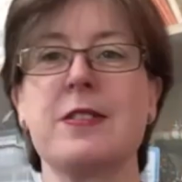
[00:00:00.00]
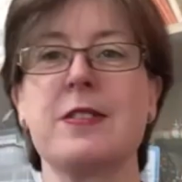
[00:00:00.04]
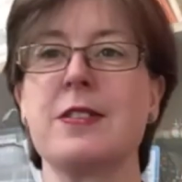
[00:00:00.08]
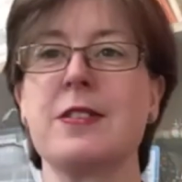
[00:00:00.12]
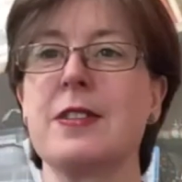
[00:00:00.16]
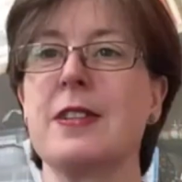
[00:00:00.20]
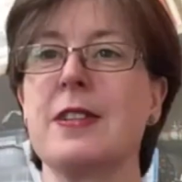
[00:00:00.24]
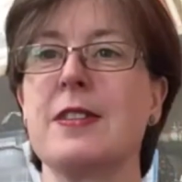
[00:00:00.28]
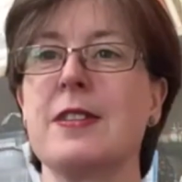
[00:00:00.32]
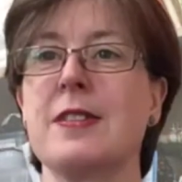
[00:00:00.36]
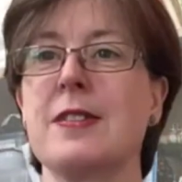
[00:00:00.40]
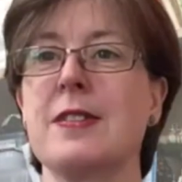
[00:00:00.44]

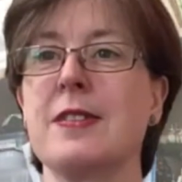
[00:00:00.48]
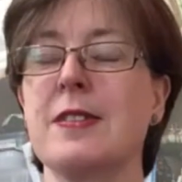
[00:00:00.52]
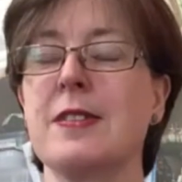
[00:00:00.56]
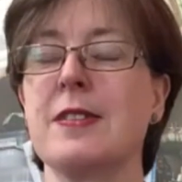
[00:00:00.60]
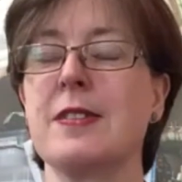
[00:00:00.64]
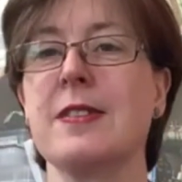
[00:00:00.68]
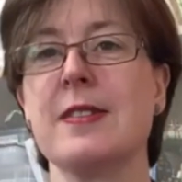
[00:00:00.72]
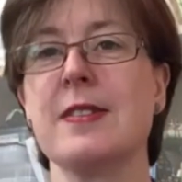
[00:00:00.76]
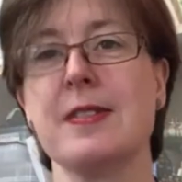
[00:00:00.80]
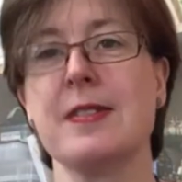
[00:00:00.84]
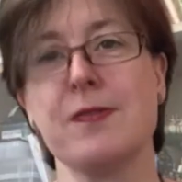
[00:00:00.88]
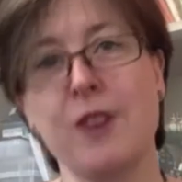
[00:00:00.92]
this
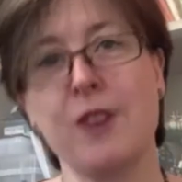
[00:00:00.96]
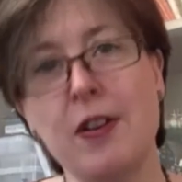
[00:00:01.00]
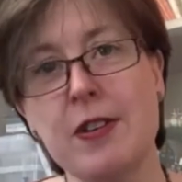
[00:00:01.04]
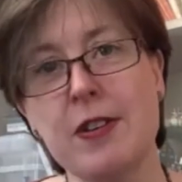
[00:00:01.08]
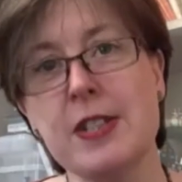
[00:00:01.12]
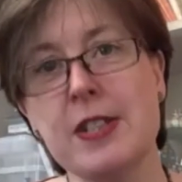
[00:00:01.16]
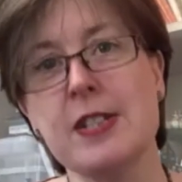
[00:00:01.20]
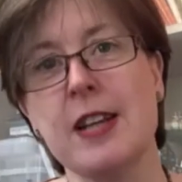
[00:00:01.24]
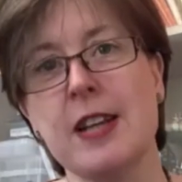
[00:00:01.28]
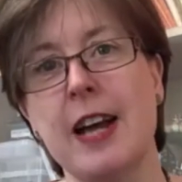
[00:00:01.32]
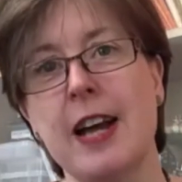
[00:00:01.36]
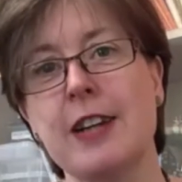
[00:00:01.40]
very
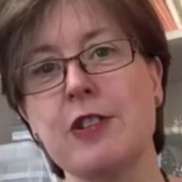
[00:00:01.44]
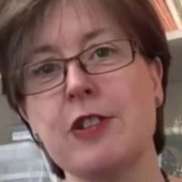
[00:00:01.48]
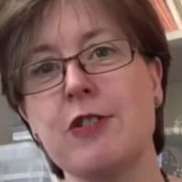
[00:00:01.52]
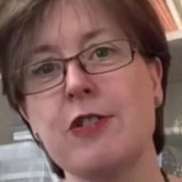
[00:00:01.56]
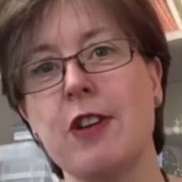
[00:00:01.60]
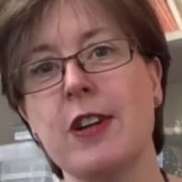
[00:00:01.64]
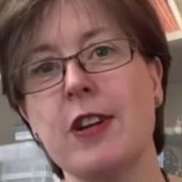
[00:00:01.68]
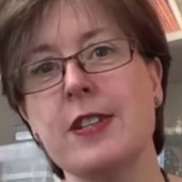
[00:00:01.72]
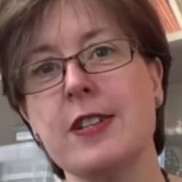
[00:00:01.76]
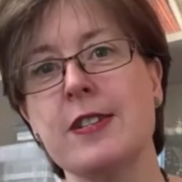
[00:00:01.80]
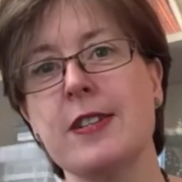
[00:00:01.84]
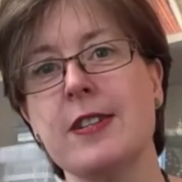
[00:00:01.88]
sad
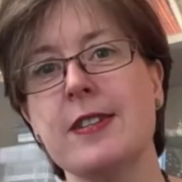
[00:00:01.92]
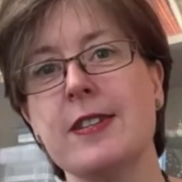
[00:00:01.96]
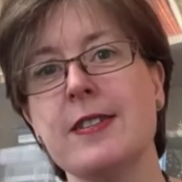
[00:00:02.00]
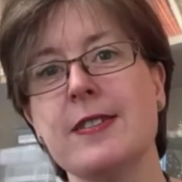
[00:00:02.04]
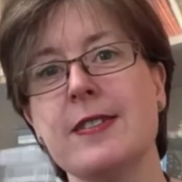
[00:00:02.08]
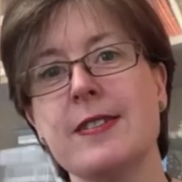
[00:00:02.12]
crisis,